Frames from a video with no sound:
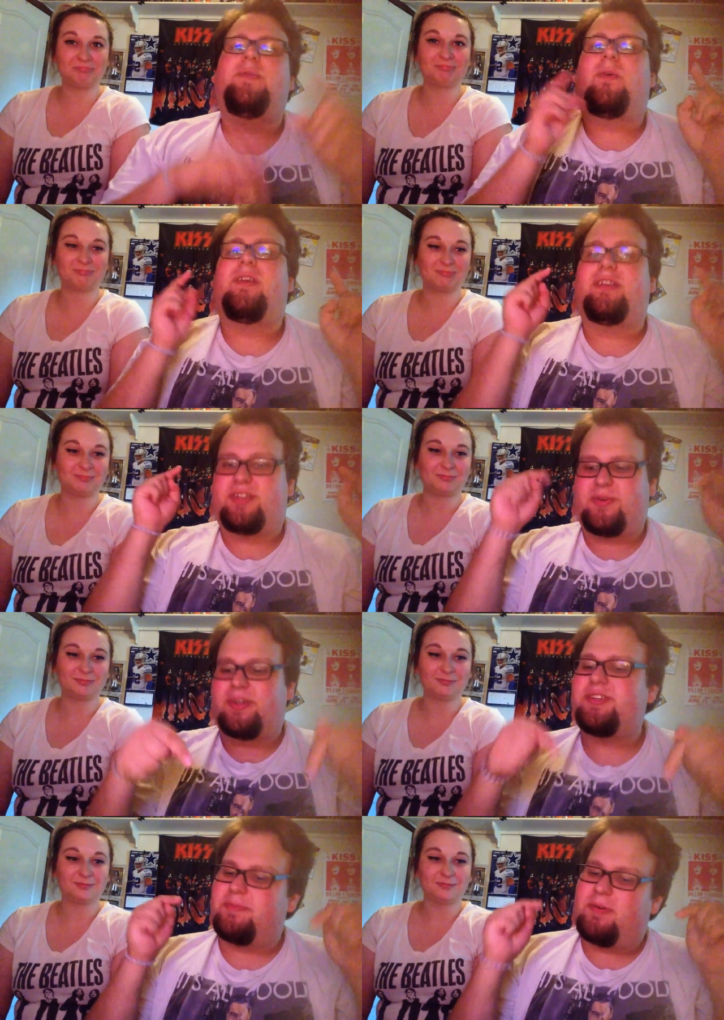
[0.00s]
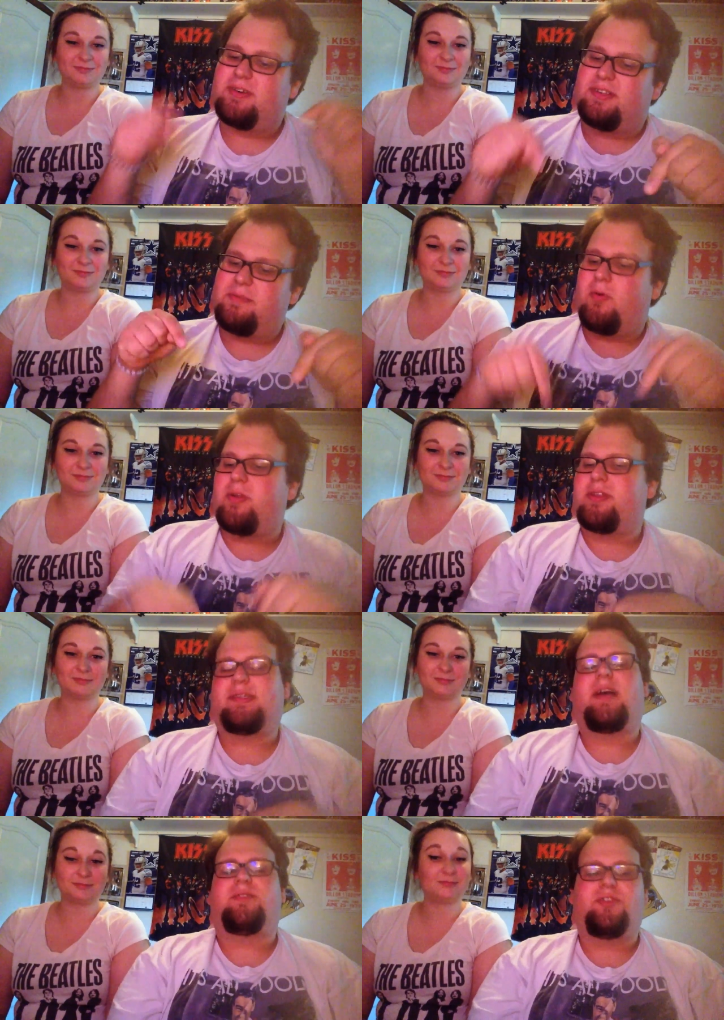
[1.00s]
Speaker 1: she wanted to do this. She personally pointed this
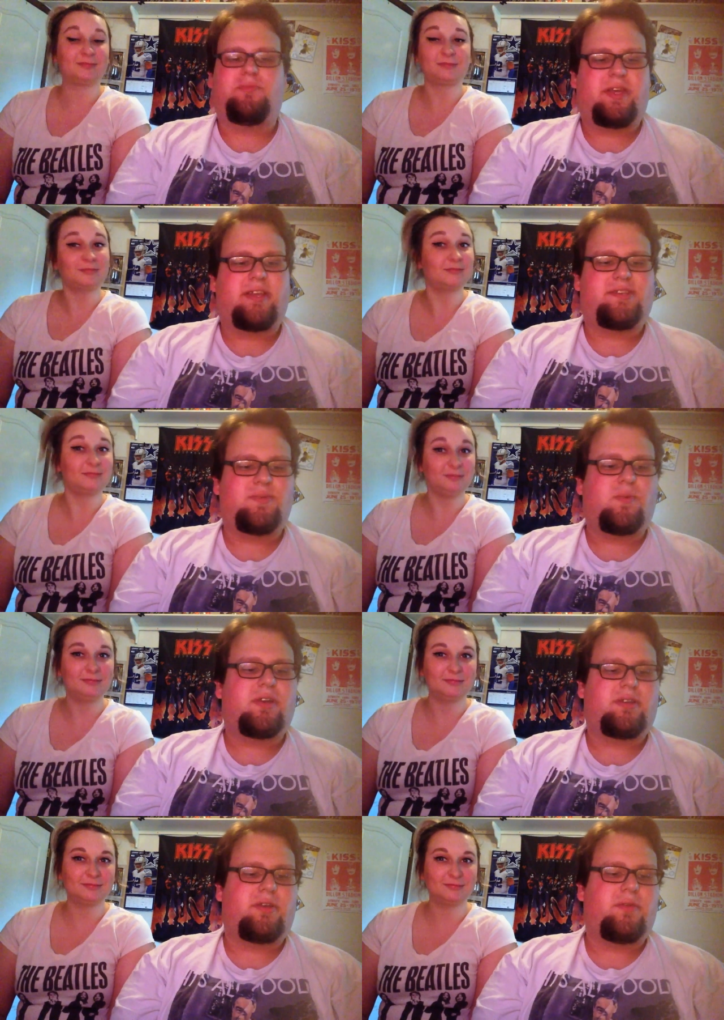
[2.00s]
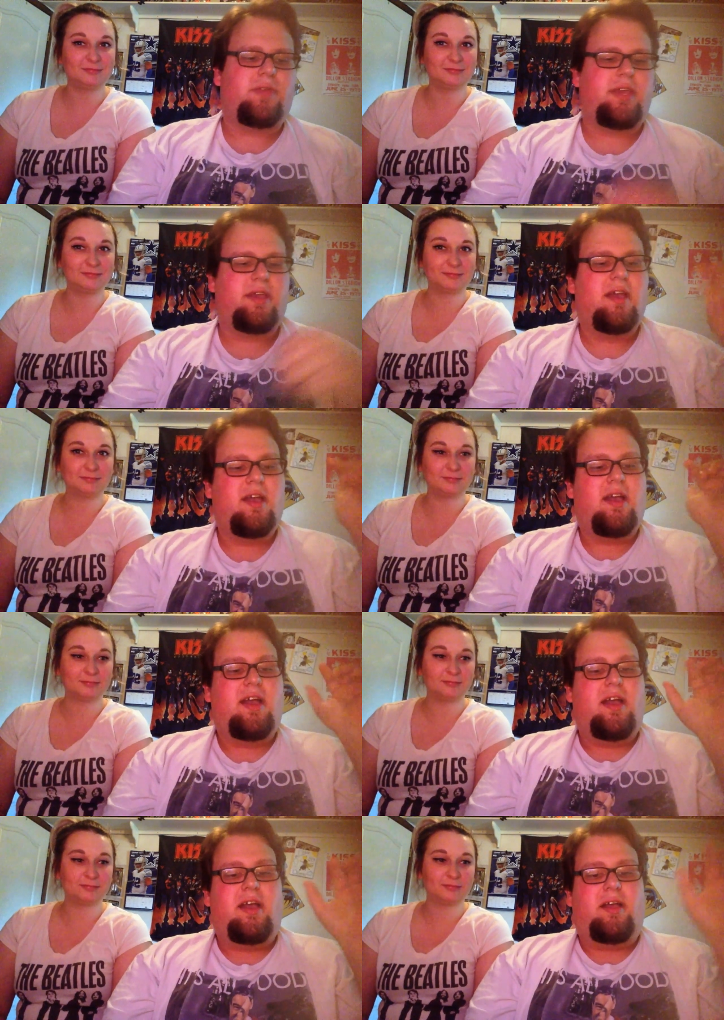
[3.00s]
out to me, and she wanted to do the
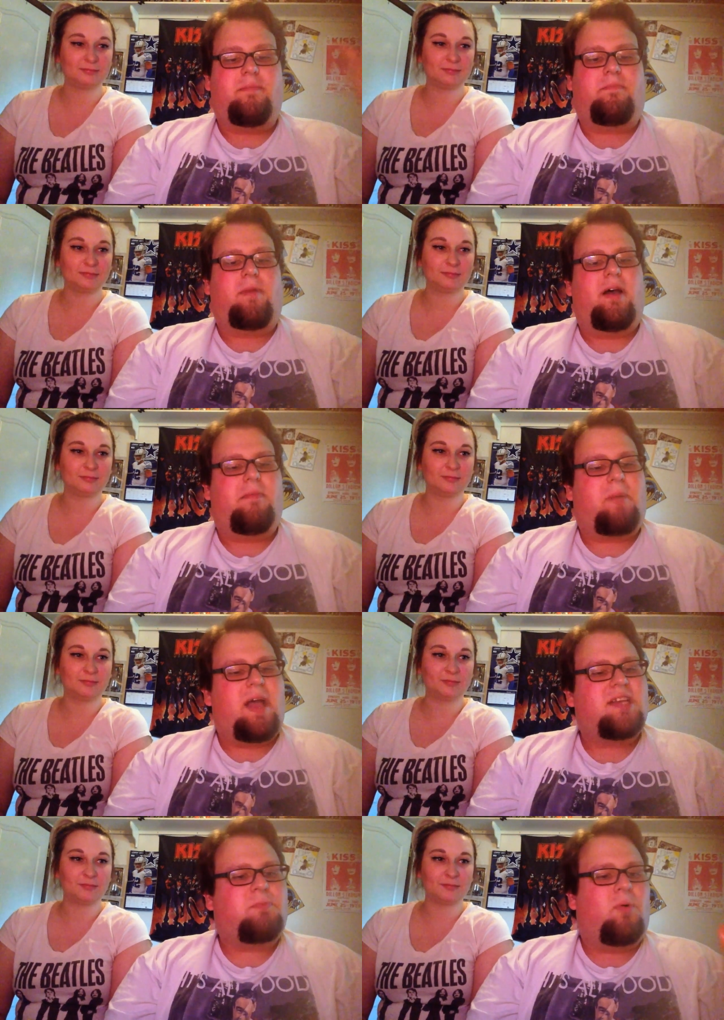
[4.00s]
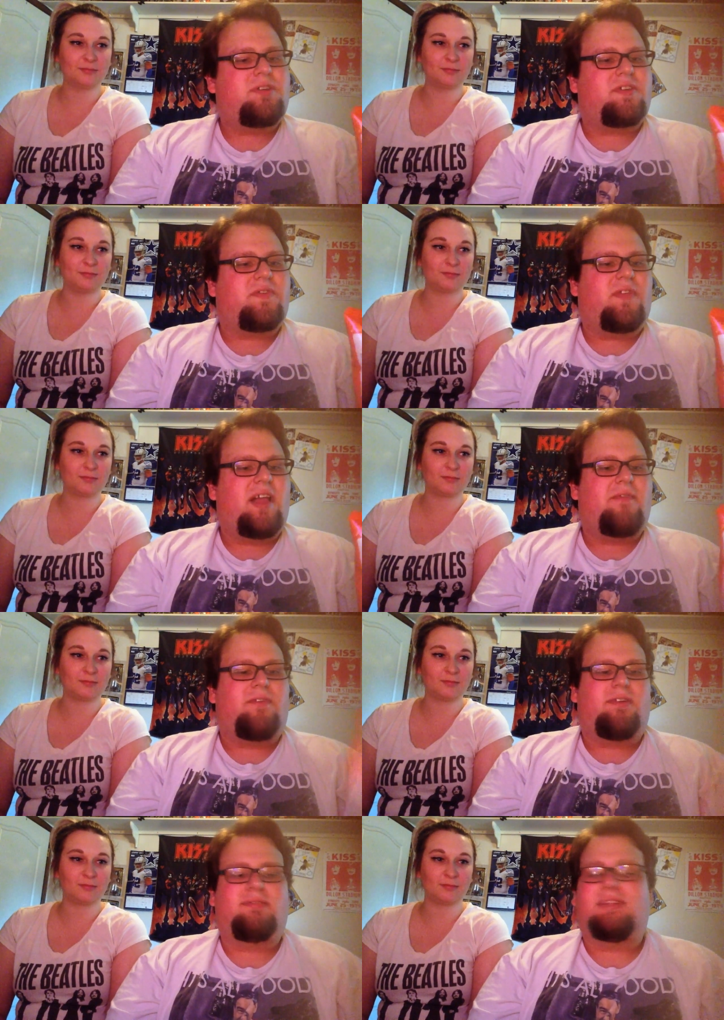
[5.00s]
uh, passport to flavor
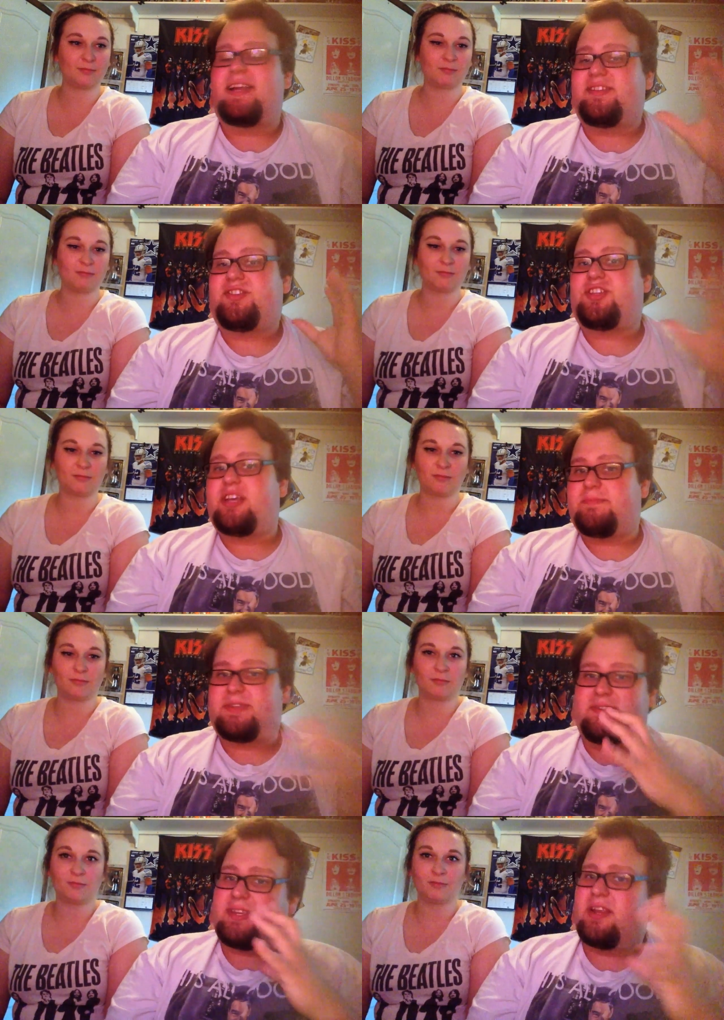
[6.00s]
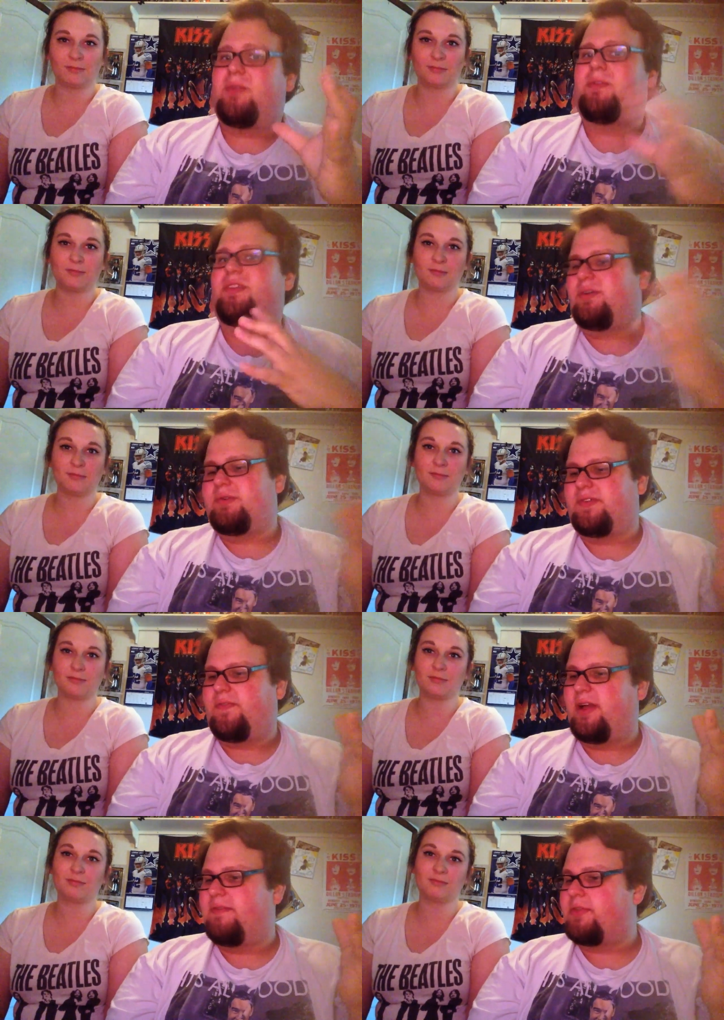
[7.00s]
Lay's chips instead of doing the do us a
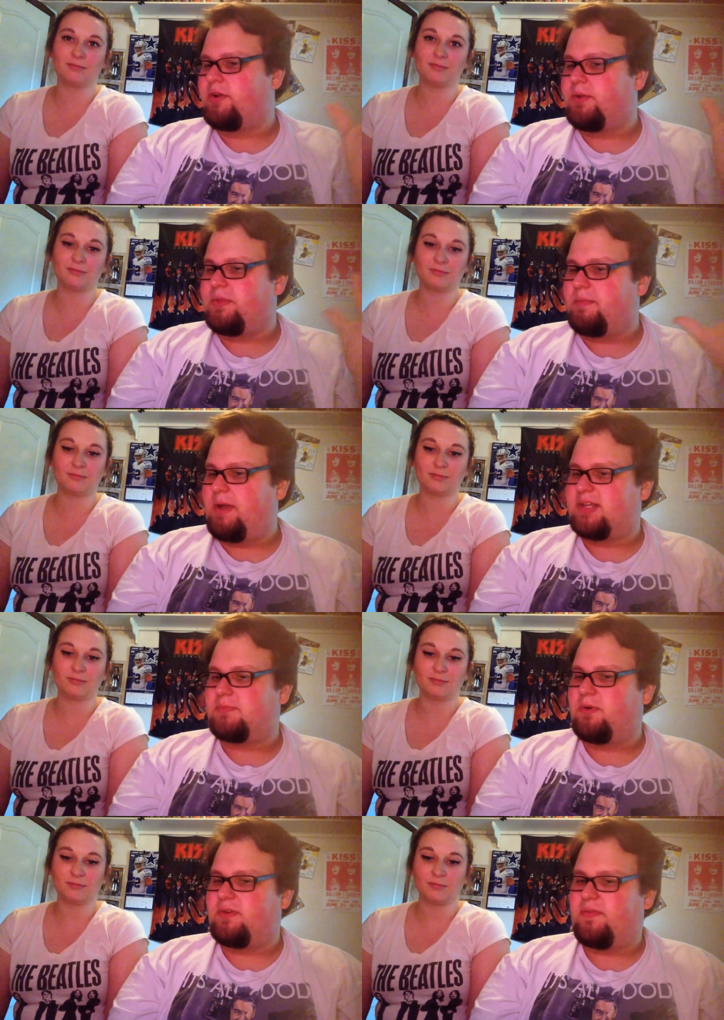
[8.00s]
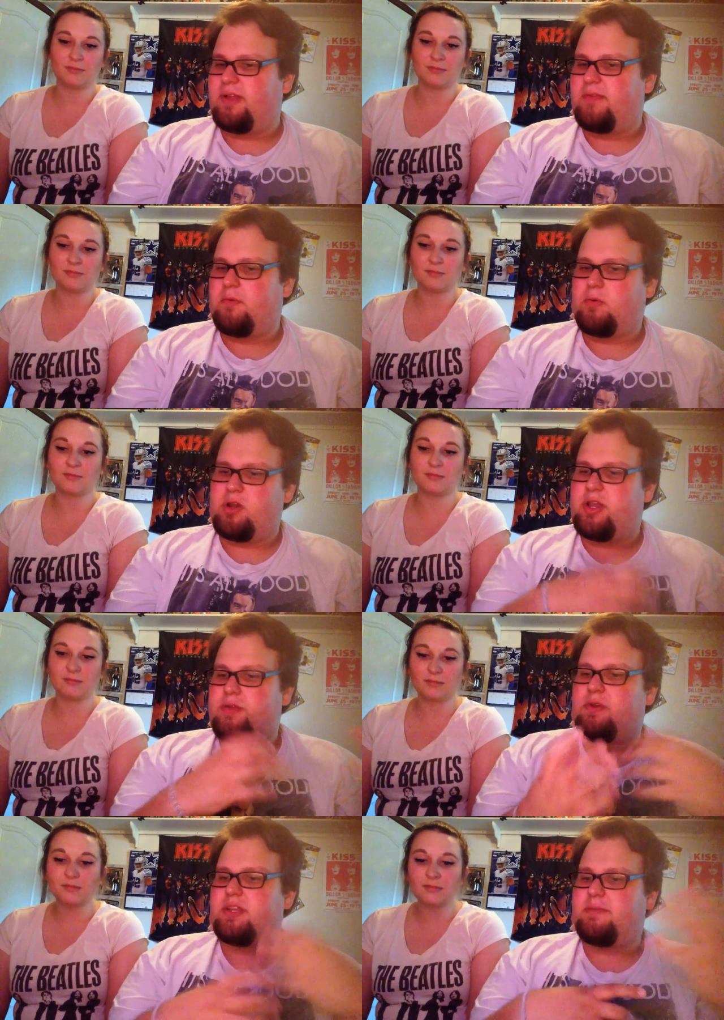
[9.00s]
flavor. They're doing the passport to flavor where you can
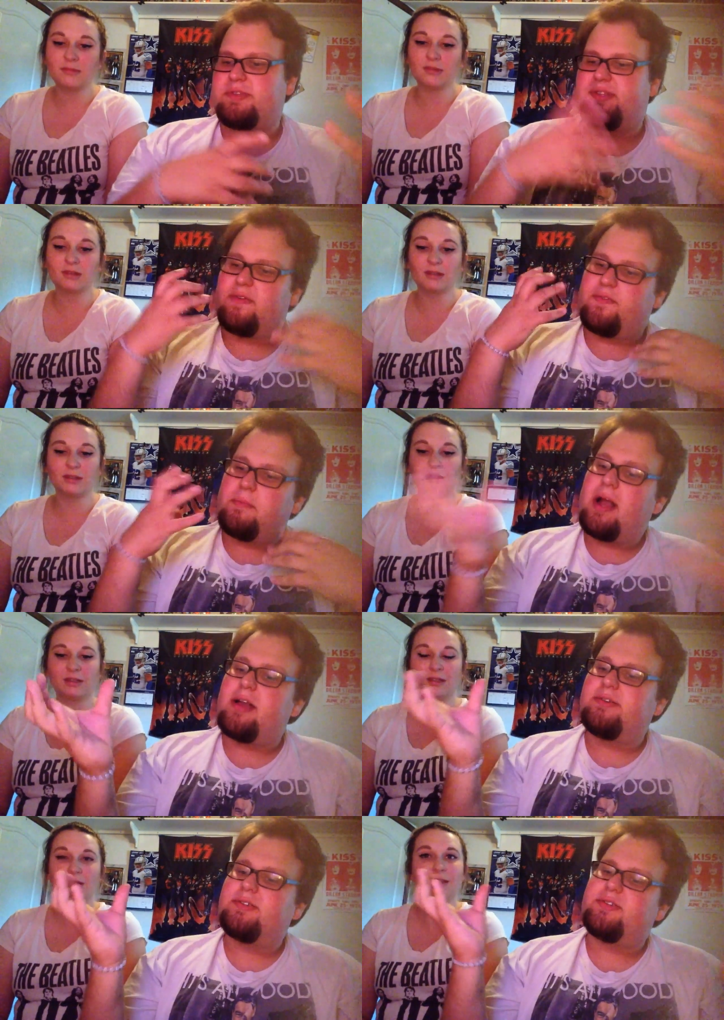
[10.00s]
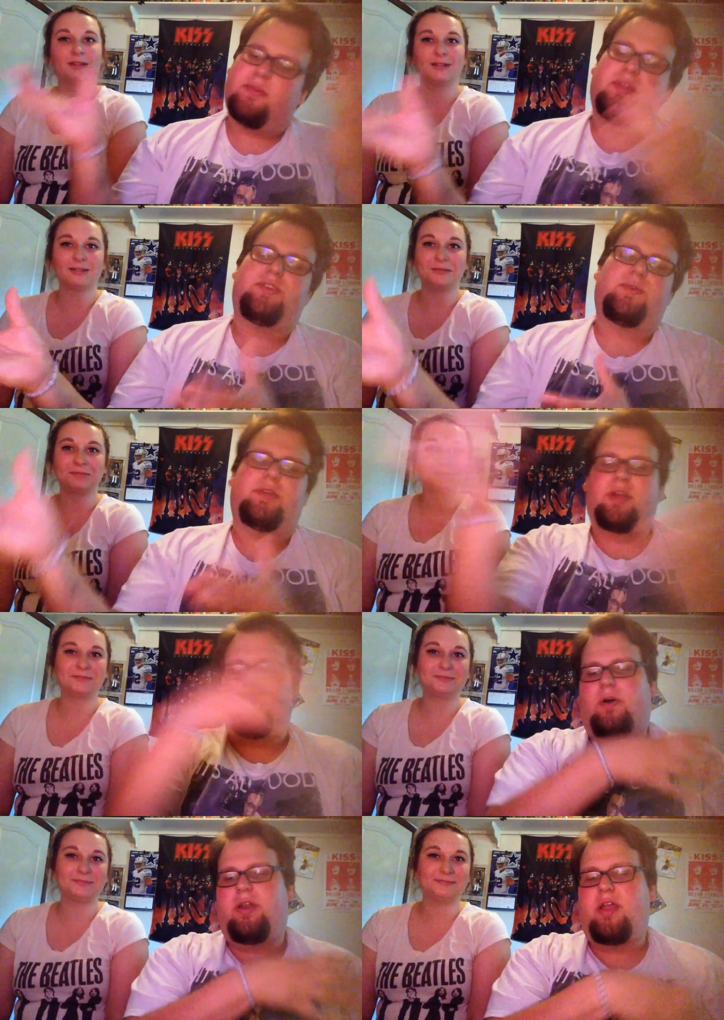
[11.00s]
redeem the stuff for miles so that you can
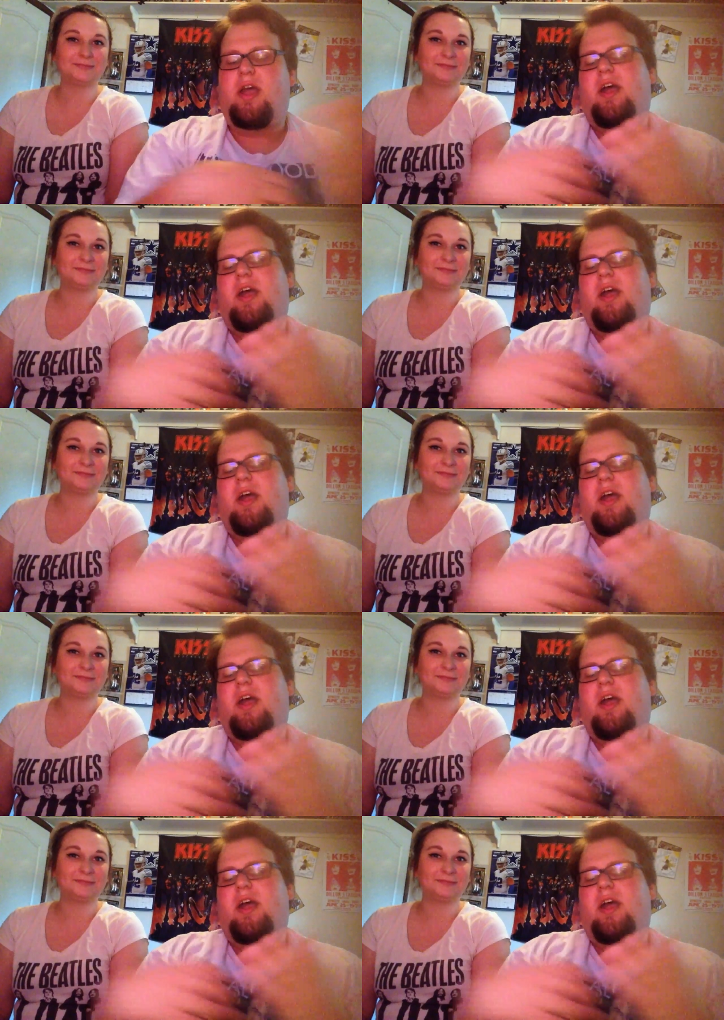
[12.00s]
go on